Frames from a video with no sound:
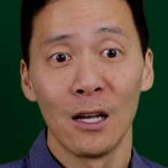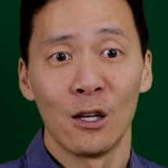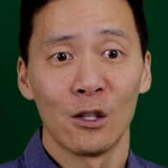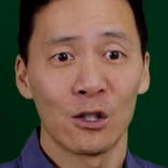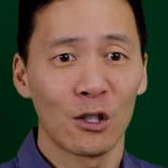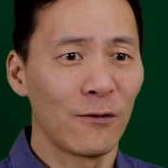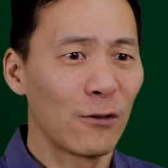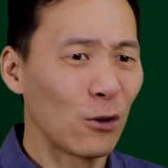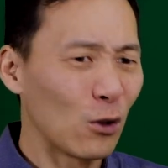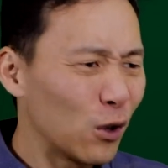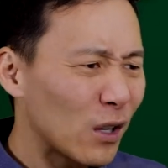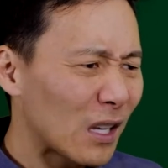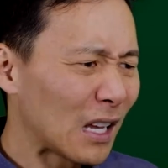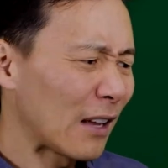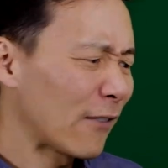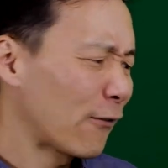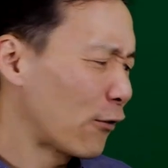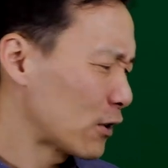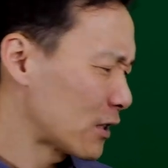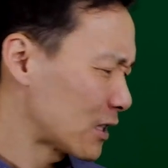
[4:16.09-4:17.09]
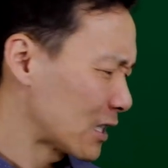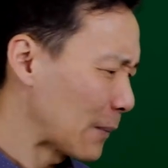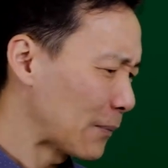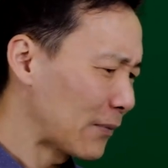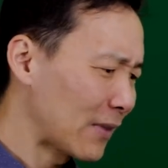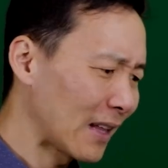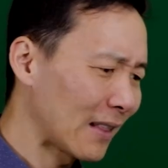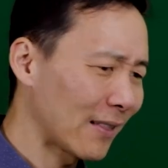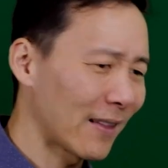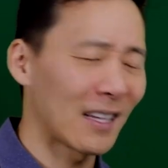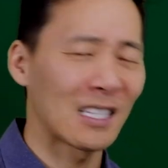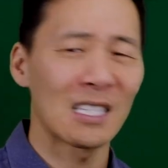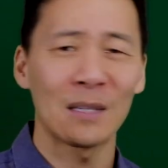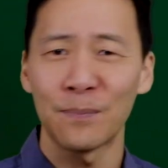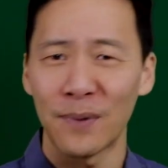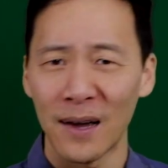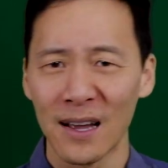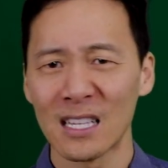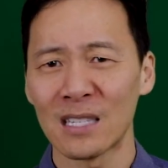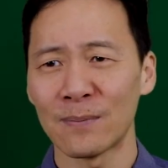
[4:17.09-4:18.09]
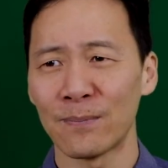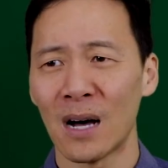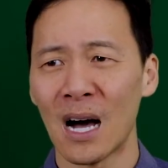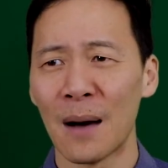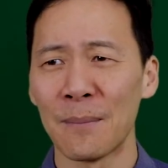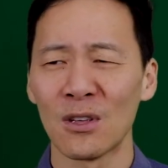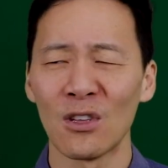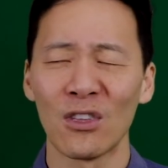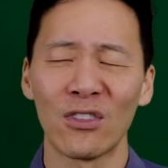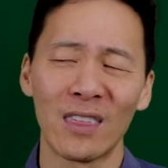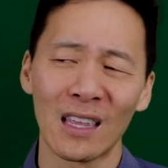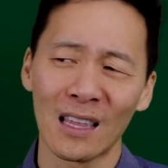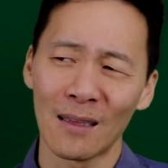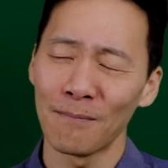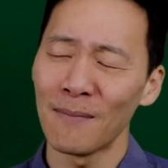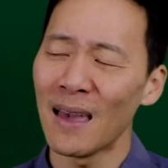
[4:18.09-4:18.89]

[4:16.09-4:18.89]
So if you're looking for something like Spice Bomb and you think like,